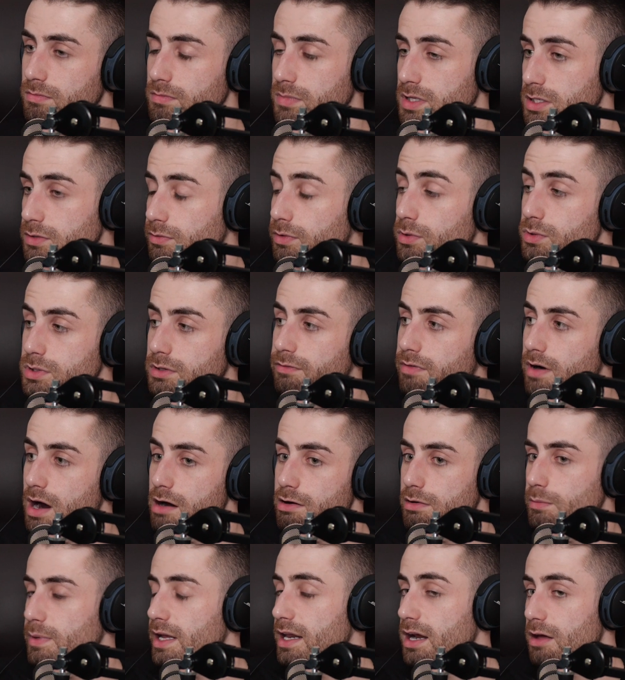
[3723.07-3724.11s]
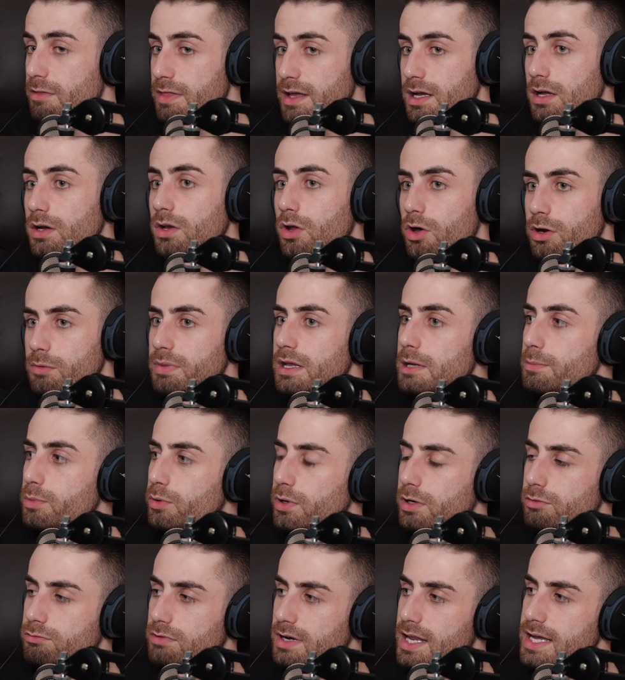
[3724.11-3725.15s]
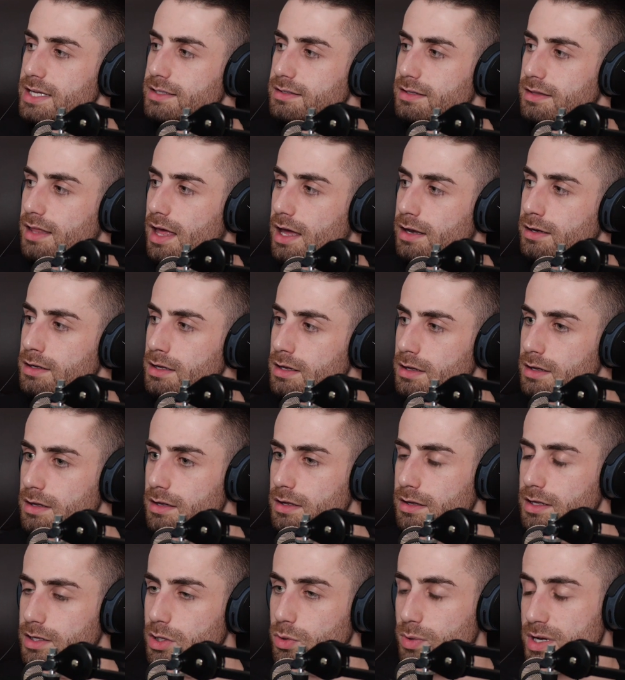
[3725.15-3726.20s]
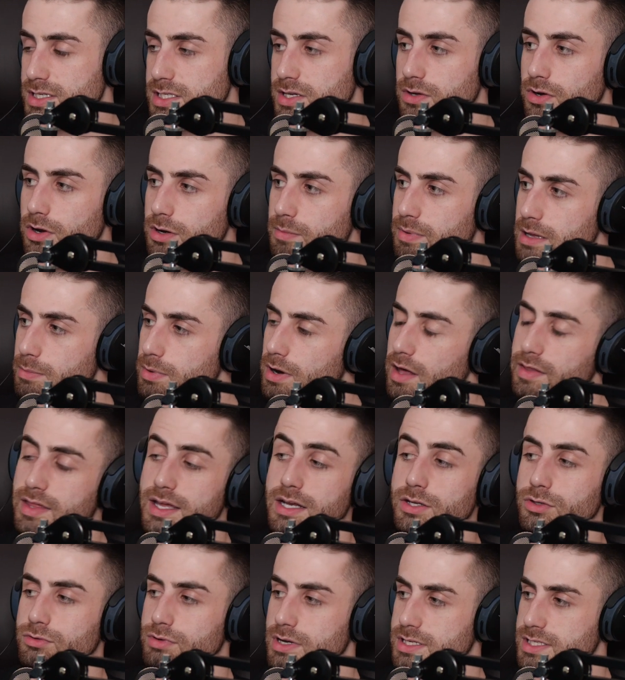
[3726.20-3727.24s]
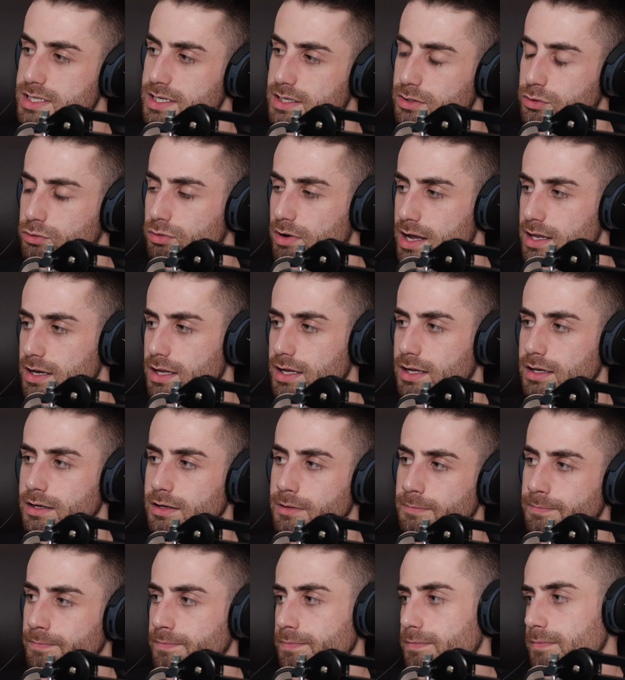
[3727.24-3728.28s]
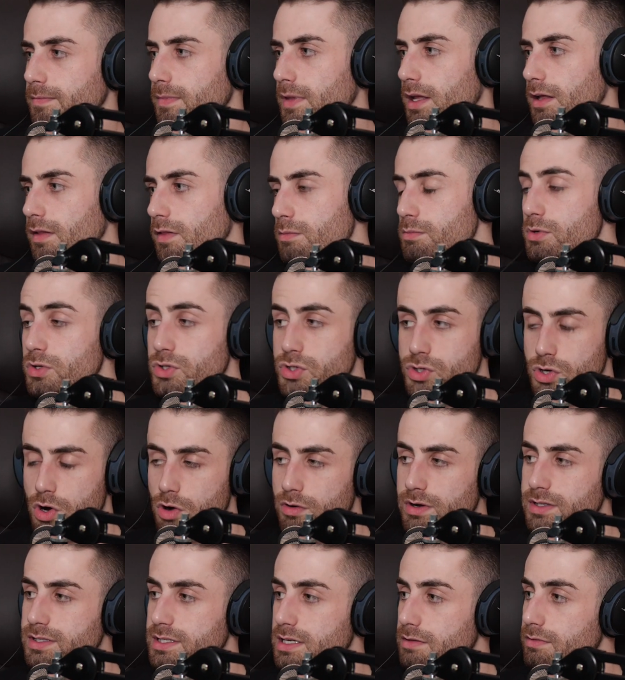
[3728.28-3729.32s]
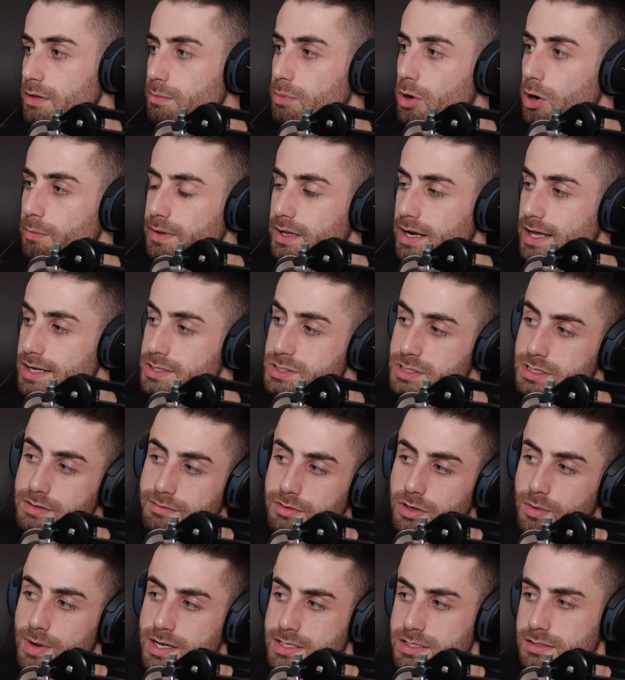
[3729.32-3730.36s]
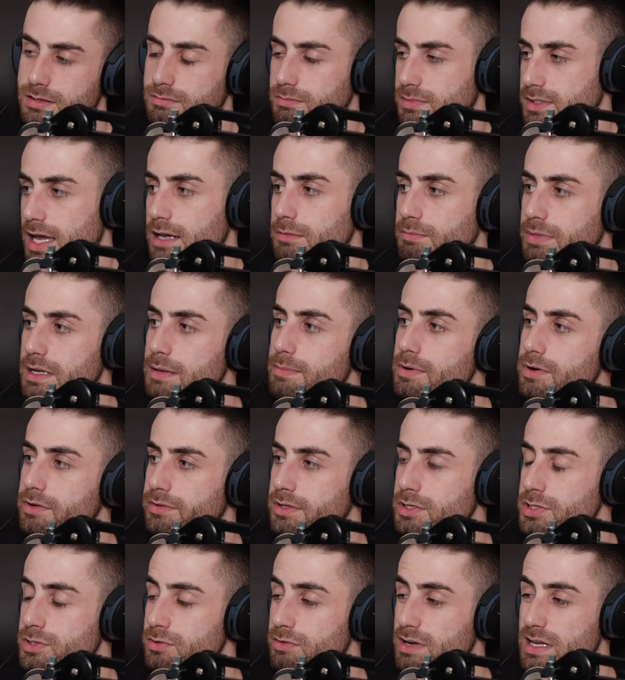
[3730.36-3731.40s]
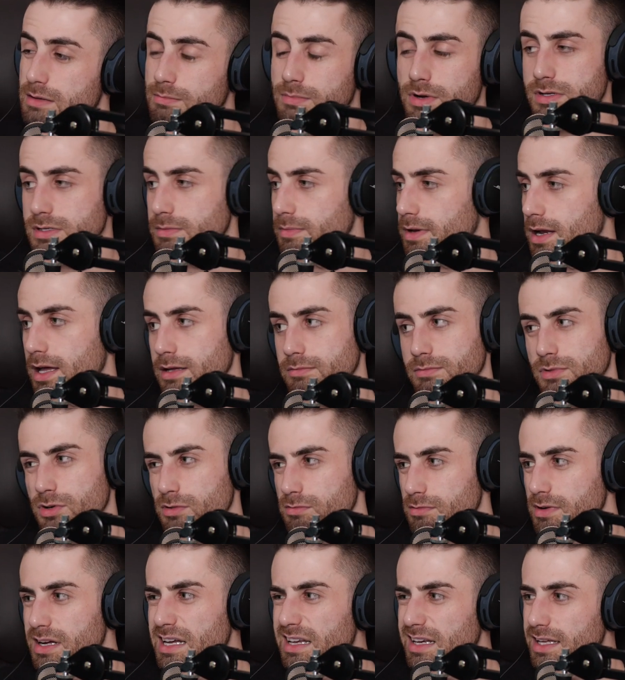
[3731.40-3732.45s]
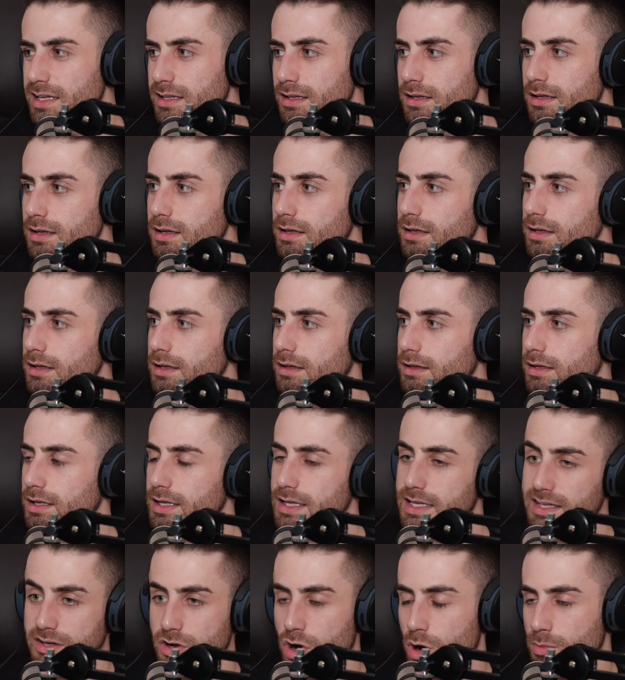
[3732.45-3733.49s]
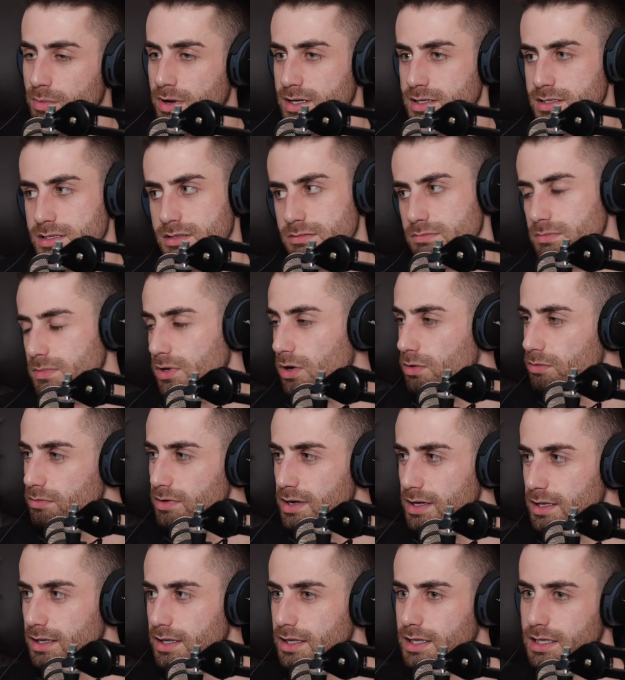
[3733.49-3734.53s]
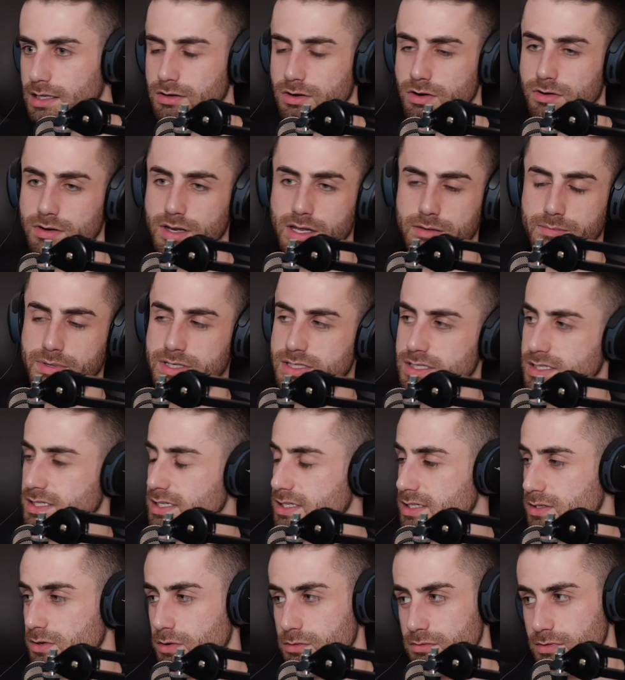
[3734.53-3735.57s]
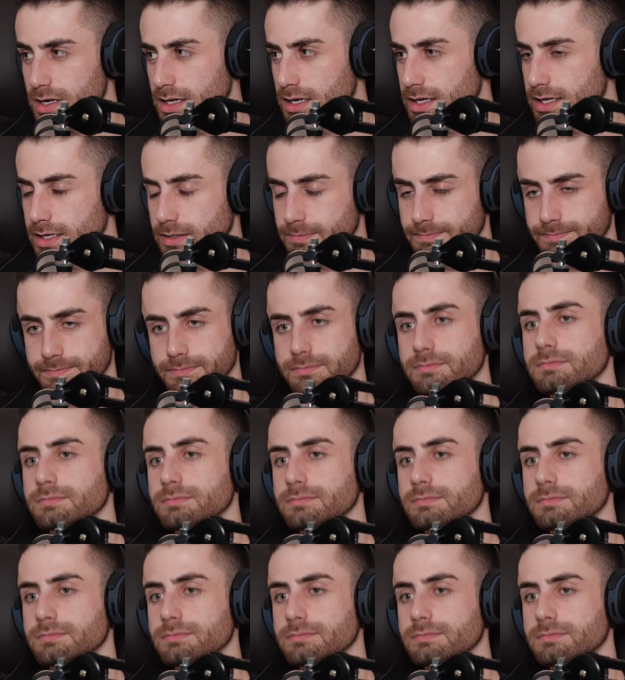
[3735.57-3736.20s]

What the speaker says: This fuels a fire in me. And I think a lot of people can relate to that. You ask a lot of people, are they interested in trading? The majority of the population, if you ask 10 people on the street, most will be like, not really. E-commerce, not really. Online businesses, not really.